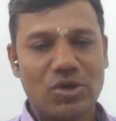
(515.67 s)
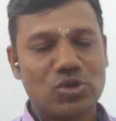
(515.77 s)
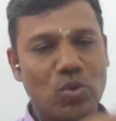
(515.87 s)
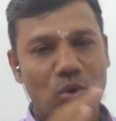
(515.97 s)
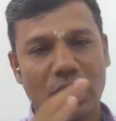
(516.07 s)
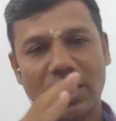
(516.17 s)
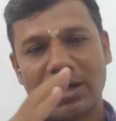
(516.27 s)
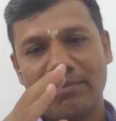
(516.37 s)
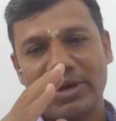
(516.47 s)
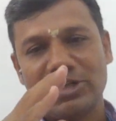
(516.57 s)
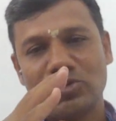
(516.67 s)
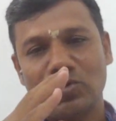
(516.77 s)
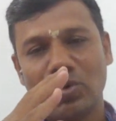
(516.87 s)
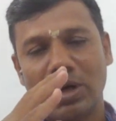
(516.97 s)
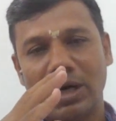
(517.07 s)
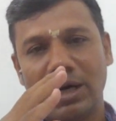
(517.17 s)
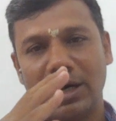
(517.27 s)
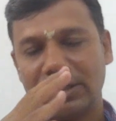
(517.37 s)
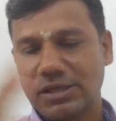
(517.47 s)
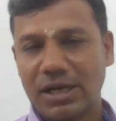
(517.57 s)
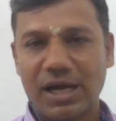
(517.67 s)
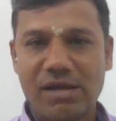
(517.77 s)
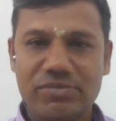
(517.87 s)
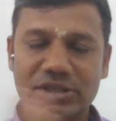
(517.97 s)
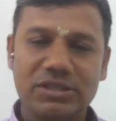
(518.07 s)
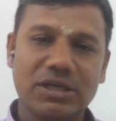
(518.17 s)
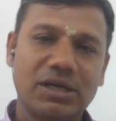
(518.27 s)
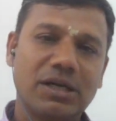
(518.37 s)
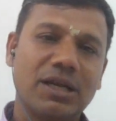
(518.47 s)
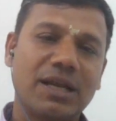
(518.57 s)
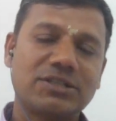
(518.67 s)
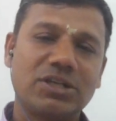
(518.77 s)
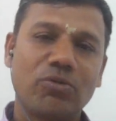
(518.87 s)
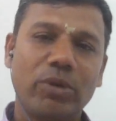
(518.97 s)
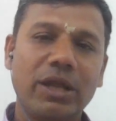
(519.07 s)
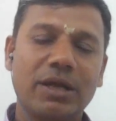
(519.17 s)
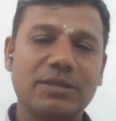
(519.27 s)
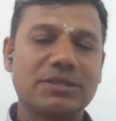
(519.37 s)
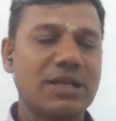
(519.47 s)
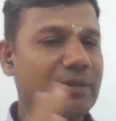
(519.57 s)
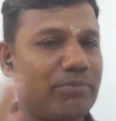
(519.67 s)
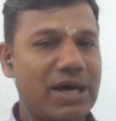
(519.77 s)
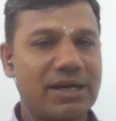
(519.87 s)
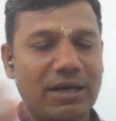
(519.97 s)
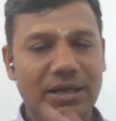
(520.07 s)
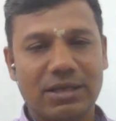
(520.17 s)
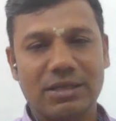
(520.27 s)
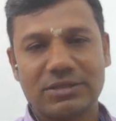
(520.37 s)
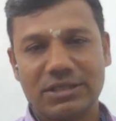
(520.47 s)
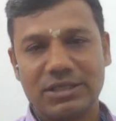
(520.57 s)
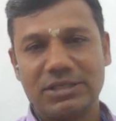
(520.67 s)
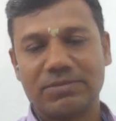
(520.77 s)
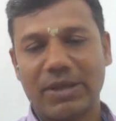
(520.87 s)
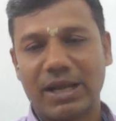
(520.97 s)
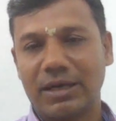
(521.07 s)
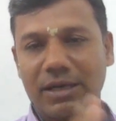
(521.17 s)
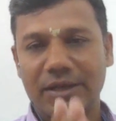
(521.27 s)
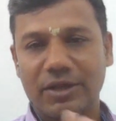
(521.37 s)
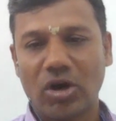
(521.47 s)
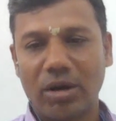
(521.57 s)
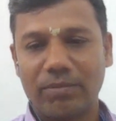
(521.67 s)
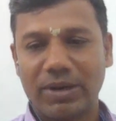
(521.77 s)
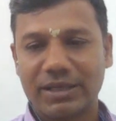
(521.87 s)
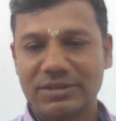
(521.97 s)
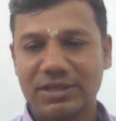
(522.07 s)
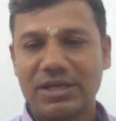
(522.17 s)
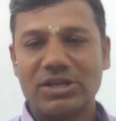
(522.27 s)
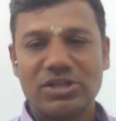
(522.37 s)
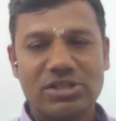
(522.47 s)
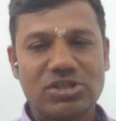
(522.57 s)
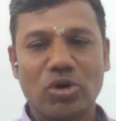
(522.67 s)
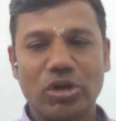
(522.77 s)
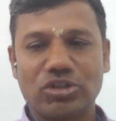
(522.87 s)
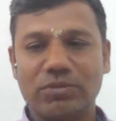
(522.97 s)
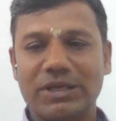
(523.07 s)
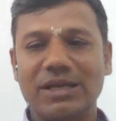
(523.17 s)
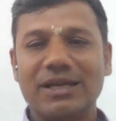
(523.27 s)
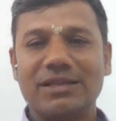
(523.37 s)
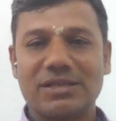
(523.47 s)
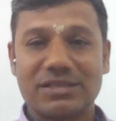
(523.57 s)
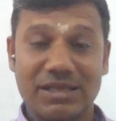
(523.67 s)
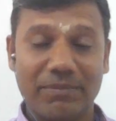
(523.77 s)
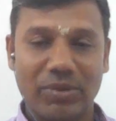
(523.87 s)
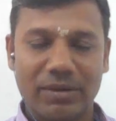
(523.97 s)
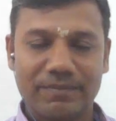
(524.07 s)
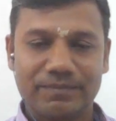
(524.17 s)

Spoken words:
So compared to other hybrid electric vehicles like parallel, series parallel, and complex, this is going to be the simple.